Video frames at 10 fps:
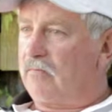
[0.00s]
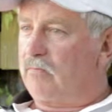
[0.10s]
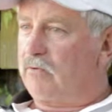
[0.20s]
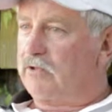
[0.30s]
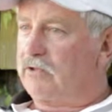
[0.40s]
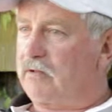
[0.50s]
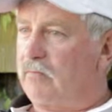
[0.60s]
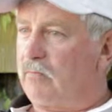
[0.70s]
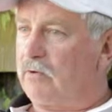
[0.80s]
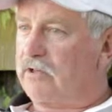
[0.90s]
was
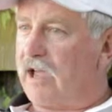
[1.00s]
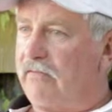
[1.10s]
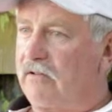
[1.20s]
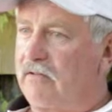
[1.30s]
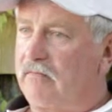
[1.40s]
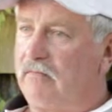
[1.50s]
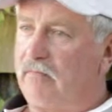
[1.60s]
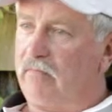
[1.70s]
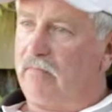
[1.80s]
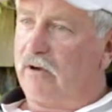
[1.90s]
covered
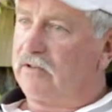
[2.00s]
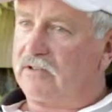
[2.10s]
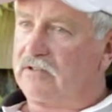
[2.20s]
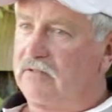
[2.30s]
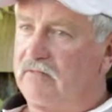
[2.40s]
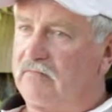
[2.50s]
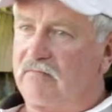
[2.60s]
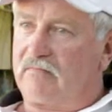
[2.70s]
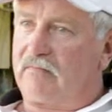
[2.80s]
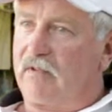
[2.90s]
by just
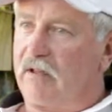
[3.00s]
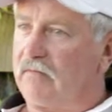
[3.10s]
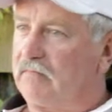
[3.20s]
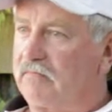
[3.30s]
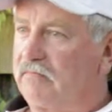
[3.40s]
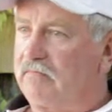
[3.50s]
the